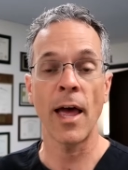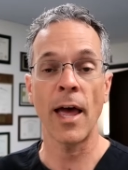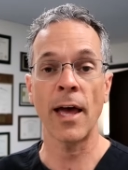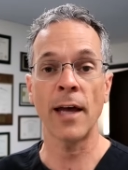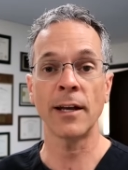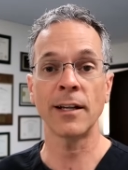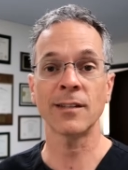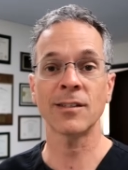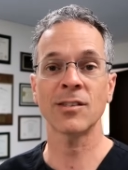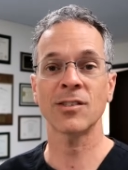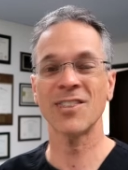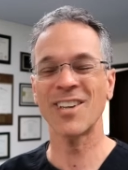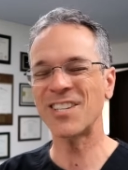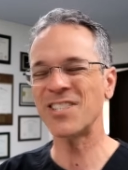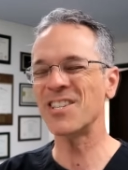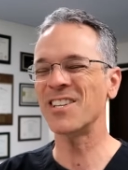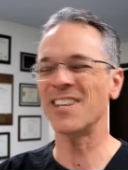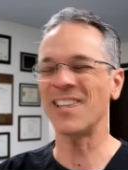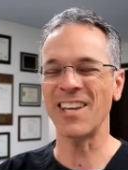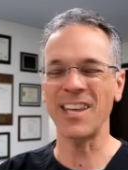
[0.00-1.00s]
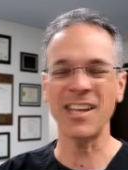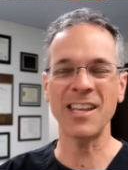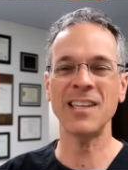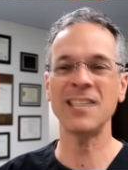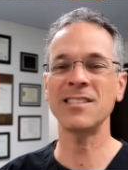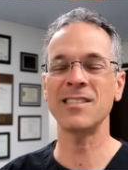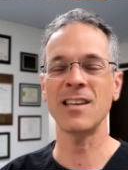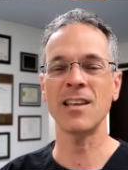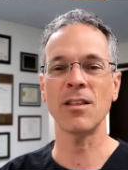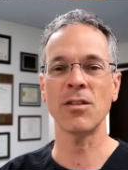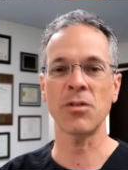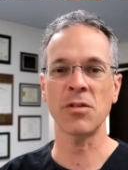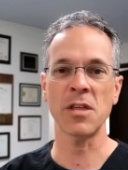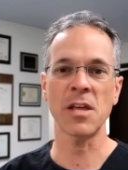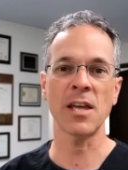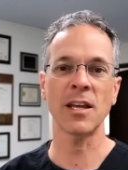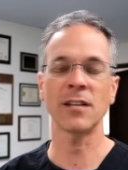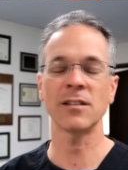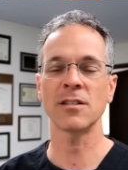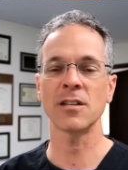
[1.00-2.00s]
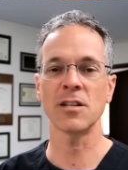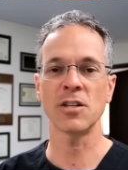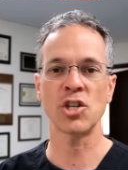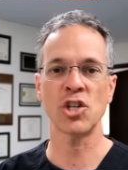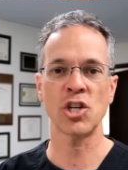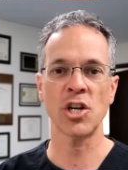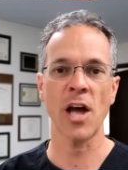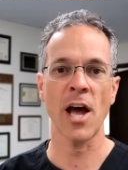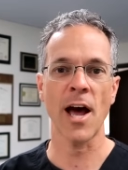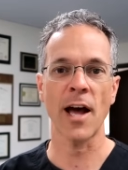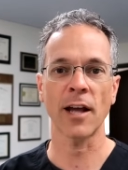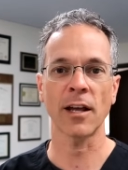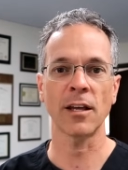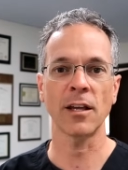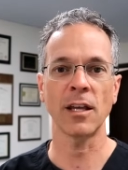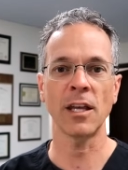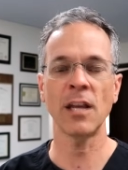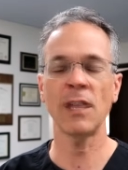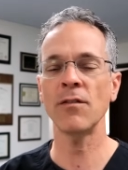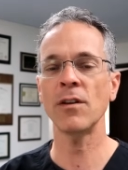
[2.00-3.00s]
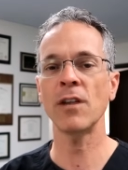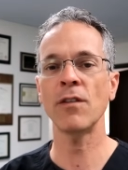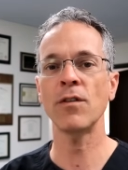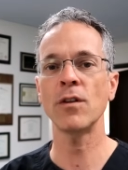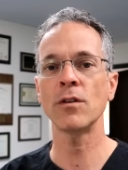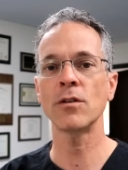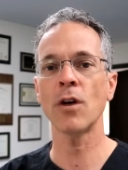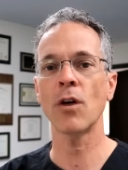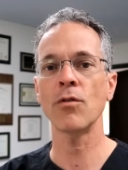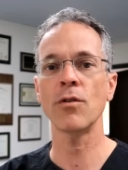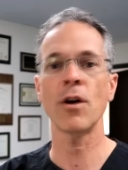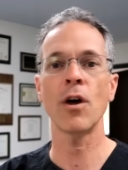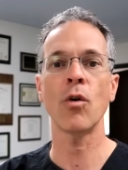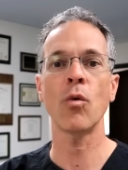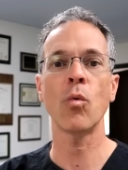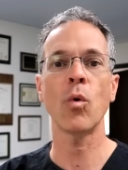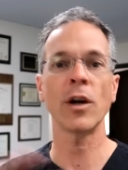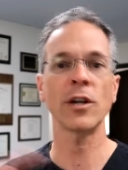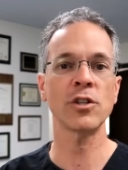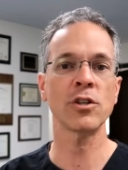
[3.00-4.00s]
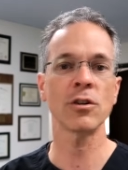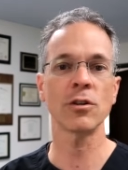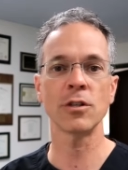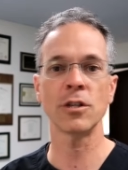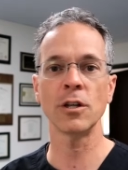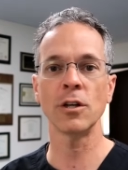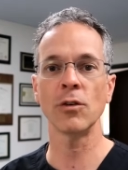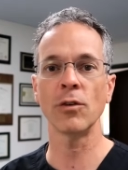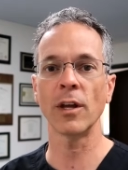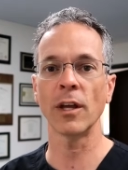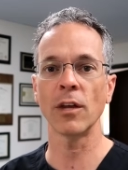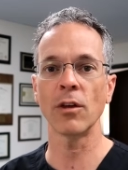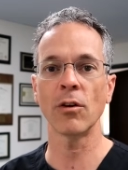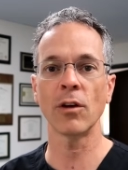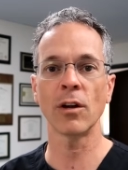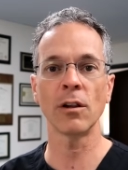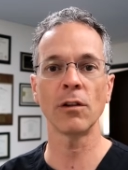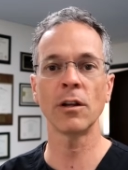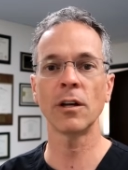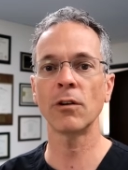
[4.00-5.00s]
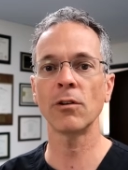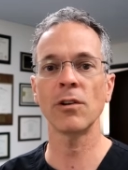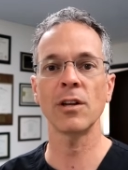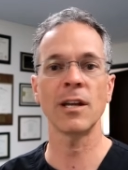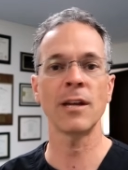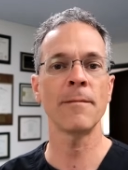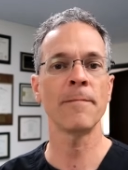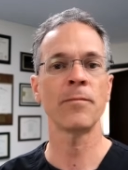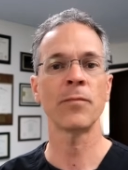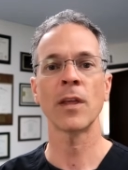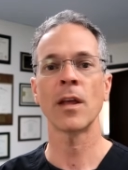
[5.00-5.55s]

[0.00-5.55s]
And it's such an easy thing to check. Even if you don't know what you're doing, you could literally